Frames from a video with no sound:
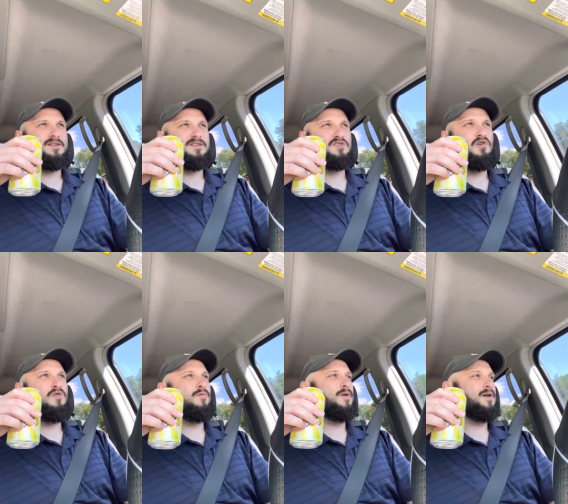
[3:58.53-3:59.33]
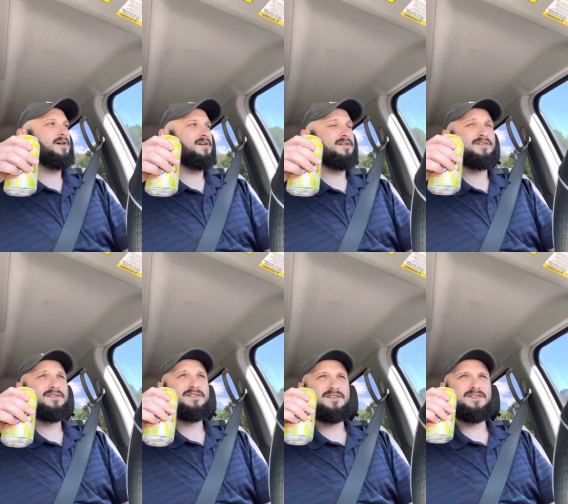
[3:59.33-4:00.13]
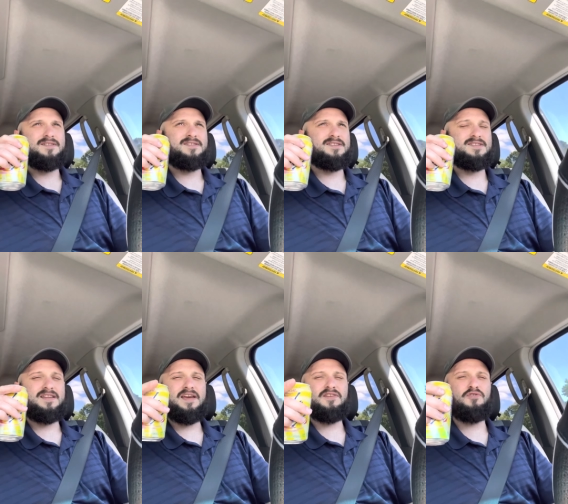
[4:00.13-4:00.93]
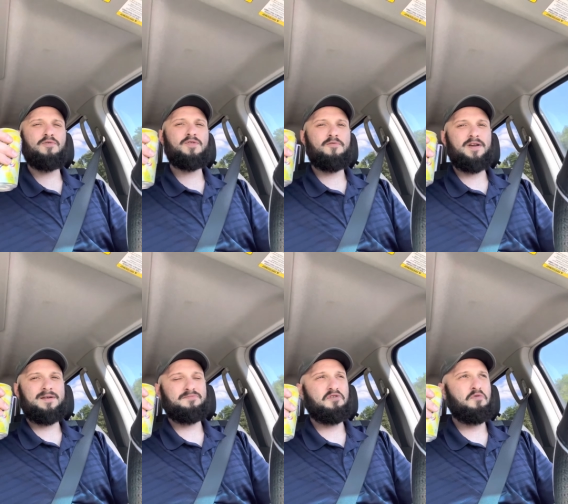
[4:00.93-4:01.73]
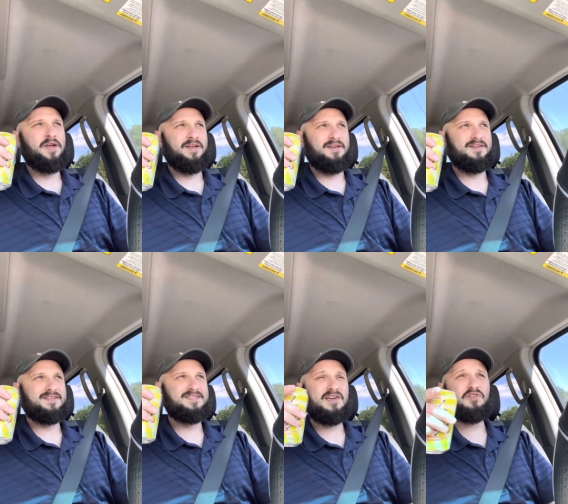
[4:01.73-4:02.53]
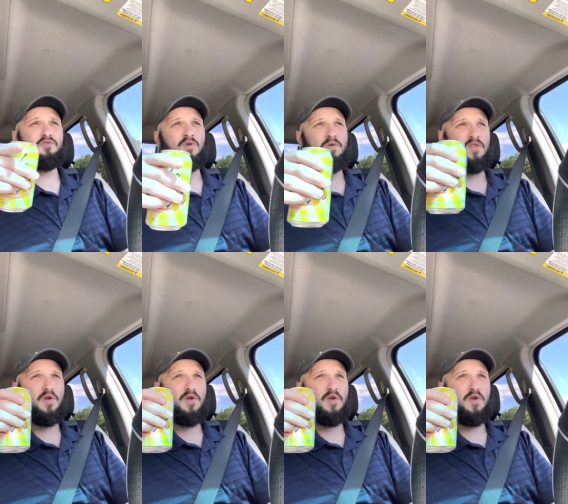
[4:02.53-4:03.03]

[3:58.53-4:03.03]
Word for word: So uh, stay doing what I'm doing. Stay doing what